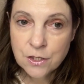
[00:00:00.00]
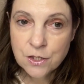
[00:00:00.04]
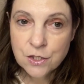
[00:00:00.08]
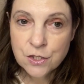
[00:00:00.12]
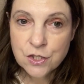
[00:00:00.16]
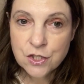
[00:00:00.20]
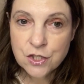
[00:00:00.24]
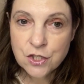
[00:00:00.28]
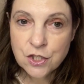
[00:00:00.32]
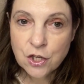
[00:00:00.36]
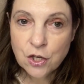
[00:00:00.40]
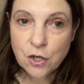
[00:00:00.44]

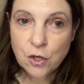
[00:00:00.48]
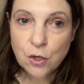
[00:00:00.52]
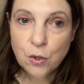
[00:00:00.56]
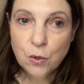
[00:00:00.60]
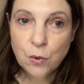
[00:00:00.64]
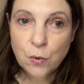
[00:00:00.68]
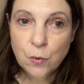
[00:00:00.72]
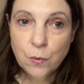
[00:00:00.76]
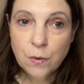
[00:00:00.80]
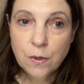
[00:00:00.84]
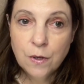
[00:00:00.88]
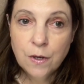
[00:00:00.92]

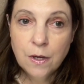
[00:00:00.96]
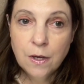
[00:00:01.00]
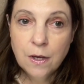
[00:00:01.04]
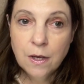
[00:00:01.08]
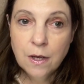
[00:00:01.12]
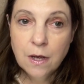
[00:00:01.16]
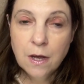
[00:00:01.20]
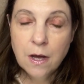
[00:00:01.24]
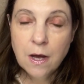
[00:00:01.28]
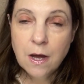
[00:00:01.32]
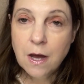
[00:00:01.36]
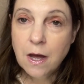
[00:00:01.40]
So,
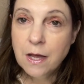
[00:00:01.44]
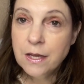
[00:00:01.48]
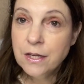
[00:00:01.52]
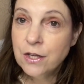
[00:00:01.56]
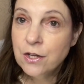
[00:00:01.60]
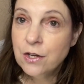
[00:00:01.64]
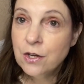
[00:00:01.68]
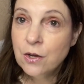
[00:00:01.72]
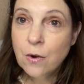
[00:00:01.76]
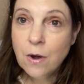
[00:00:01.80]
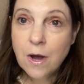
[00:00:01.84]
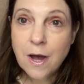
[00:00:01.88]
you
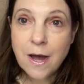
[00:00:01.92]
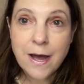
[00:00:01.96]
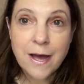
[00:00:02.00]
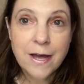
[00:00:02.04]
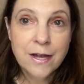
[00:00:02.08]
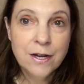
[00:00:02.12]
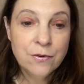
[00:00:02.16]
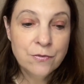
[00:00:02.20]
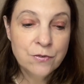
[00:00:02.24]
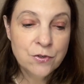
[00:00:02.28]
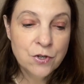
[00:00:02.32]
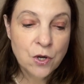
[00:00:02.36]
know, I
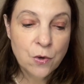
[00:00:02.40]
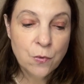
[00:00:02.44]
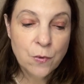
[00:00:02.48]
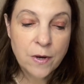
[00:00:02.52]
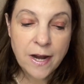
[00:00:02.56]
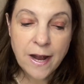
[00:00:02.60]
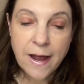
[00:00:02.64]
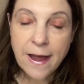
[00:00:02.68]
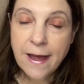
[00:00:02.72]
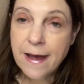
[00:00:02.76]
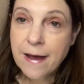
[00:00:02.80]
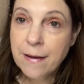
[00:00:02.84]
don't know what
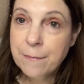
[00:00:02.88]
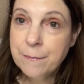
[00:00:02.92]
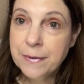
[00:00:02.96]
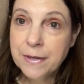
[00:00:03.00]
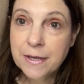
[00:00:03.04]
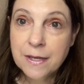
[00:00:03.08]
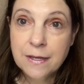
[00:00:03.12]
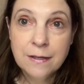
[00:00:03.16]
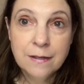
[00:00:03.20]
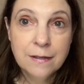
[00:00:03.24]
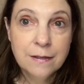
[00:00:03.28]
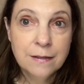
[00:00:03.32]

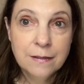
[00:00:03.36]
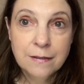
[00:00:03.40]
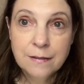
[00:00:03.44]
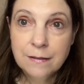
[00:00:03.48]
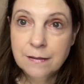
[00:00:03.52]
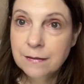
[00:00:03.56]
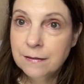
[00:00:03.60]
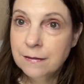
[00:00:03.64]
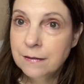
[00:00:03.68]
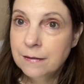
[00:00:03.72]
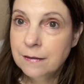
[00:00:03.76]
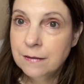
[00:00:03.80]
happened
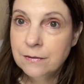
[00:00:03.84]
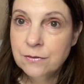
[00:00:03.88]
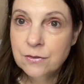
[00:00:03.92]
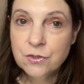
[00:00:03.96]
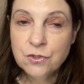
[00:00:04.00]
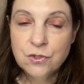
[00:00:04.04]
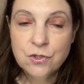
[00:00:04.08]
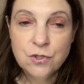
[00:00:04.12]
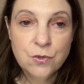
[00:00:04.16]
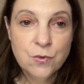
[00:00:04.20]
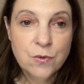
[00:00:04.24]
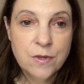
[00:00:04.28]

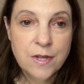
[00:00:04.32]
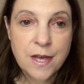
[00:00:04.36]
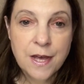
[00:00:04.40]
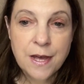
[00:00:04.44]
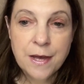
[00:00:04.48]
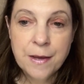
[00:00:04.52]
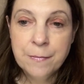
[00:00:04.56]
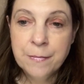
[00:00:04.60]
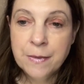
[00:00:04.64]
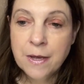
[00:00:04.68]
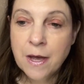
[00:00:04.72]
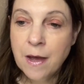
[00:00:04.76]
to
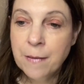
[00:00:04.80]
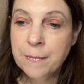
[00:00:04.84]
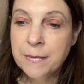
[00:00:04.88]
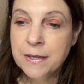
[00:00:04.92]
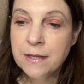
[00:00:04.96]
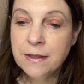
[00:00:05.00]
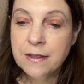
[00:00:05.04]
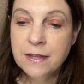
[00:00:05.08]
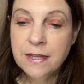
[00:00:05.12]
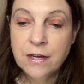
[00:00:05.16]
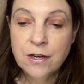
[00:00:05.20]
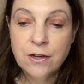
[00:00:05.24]
them. I
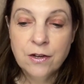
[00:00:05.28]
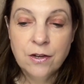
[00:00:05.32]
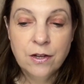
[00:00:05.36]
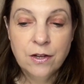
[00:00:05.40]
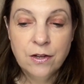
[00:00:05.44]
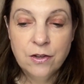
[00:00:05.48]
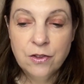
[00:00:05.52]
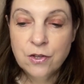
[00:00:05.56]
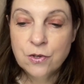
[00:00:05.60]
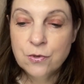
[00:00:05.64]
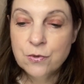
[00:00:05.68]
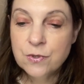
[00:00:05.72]
mean,
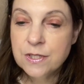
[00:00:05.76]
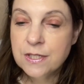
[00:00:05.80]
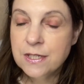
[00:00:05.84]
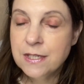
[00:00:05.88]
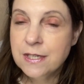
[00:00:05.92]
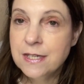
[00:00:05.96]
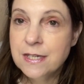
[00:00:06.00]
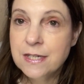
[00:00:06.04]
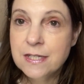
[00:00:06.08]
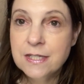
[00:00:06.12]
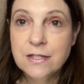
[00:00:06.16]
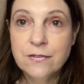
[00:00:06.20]
those
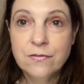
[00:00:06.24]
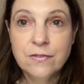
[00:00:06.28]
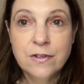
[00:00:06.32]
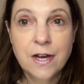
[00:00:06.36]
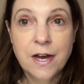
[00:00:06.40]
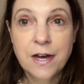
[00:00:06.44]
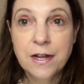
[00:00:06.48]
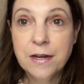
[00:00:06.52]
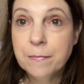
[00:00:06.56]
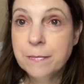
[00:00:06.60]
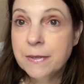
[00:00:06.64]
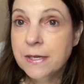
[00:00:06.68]
kids have
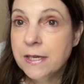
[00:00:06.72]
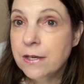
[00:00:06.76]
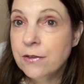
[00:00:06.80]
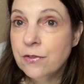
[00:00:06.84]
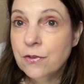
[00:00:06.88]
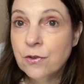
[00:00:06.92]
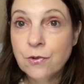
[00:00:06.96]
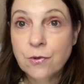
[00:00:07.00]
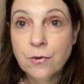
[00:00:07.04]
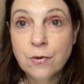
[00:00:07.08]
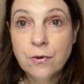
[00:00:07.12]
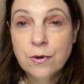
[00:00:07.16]
got to be in
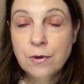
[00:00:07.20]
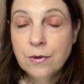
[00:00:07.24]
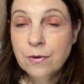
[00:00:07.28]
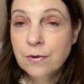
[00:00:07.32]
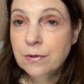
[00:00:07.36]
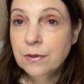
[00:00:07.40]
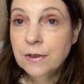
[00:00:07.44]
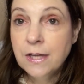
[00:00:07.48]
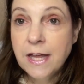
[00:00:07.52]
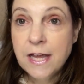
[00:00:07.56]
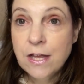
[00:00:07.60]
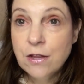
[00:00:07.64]
their
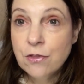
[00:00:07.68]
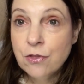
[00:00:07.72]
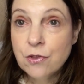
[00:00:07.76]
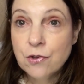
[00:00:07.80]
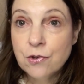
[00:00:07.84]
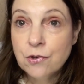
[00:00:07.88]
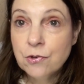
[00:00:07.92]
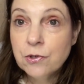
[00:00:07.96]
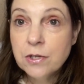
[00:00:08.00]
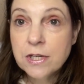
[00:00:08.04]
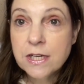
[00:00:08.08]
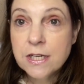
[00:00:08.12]
late
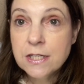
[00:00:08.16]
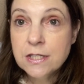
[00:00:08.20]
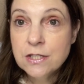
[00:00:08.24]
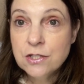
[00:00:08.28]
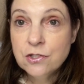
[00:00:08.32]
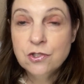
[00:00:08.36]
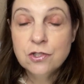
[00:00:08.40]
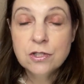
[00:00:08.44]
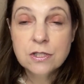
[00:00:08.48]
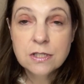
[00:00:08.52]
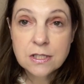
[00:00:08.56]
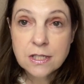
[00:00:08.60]
30s,
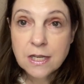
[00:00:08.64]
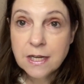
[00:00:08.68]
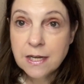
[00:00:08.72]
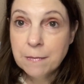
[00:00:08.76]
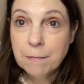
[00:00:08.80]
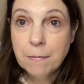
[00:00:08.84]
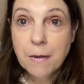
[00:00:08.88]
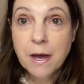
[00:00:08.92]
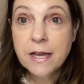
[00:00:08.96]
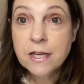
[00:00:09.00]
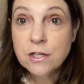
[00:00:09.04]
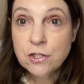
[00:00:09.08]
just like
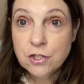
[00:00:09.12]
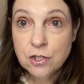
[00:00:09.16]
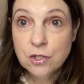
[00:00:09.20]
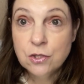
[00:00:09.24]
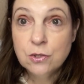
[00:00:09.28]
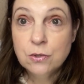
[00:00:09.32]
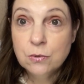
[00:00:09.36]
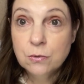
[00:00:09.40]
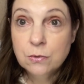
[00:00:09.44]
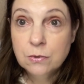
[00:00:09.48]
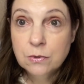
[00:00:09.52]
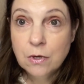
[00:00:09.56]
my
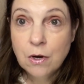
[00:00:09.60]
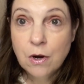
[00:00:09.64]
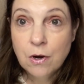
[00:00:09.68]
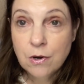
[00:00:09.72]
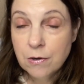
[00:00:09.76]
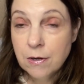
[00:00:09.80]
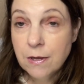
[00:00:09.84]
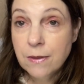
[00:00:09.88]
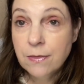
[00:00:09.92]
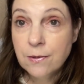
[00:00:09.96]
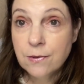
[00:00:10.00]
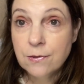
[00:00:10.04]
two are
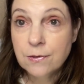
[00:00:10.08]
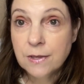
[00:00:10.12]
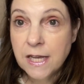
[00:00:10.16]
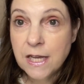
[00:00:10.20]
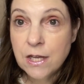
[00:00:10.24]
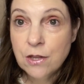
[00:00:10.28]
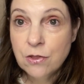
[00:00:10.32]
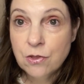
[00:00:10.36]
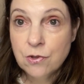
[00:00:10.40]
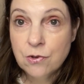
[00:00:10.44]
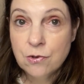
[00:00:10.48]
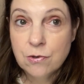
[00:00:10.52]
in their
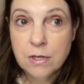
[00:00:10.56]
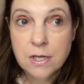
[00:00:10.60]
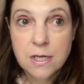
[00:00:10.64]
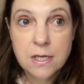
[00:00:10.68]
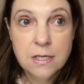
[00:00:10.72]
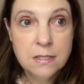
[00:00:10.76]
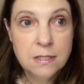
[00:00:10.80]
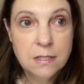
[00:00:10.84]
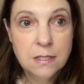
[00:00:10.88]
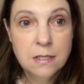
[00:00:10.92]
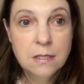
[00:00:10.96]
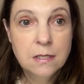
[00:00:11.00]
late
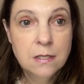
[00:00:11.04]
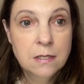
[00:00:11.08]
30s.